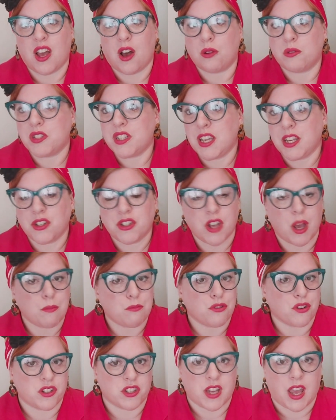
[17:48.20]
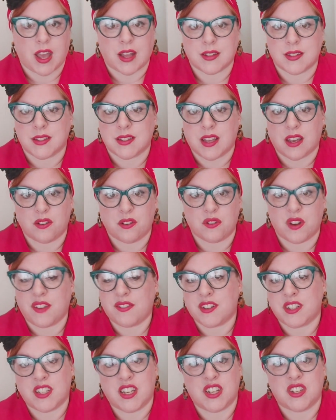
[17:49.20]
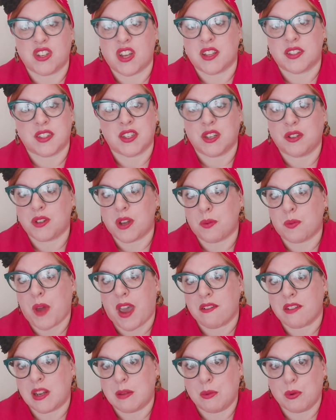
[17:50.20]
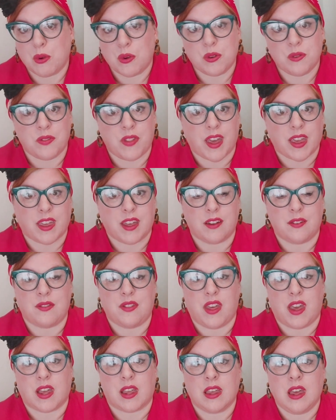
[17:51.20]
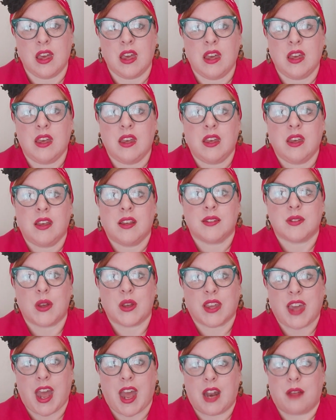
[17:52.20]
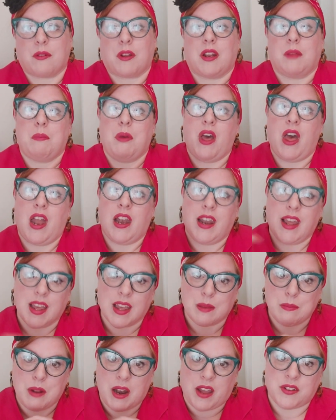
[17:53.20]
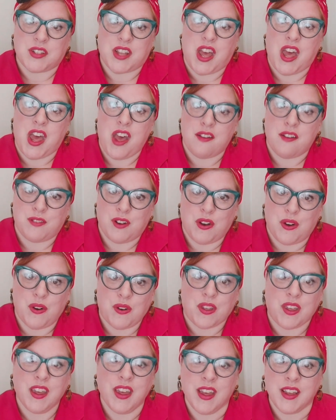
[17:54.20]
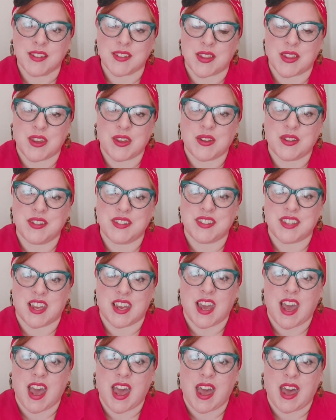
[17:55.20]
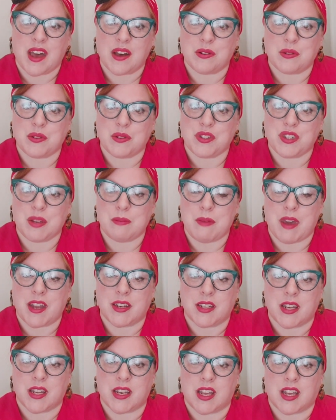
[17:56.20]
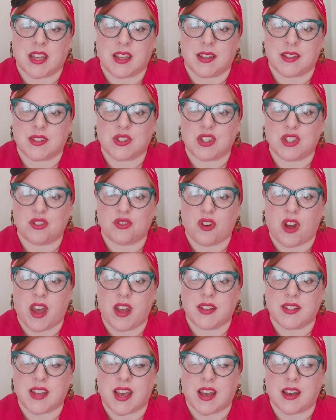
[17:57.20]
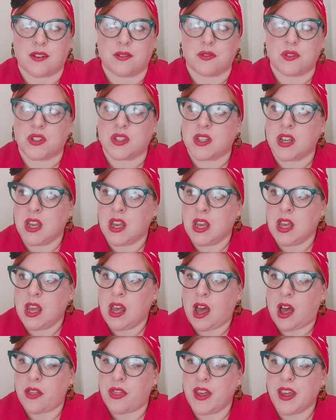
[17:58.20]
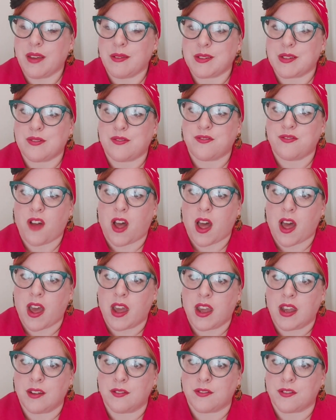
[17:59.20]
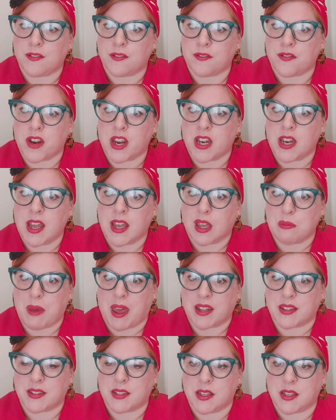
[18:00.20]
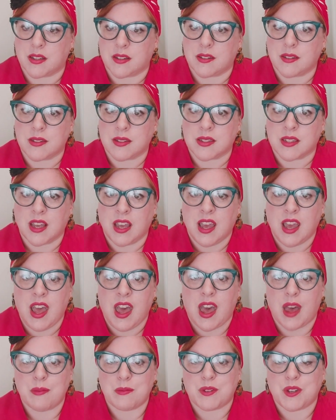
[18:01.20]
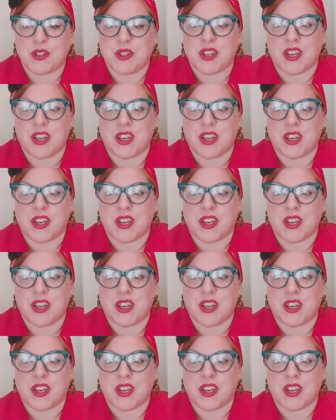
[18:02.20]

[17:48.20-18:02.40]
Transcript: old t-shirt projects, or even t-shirts that you don't wear anymore, that kind of thing. So again, I'm going to put a link below to her vlog so that you can see how she made her knickers. She tries out, I think it was 5 free knicker patterns. So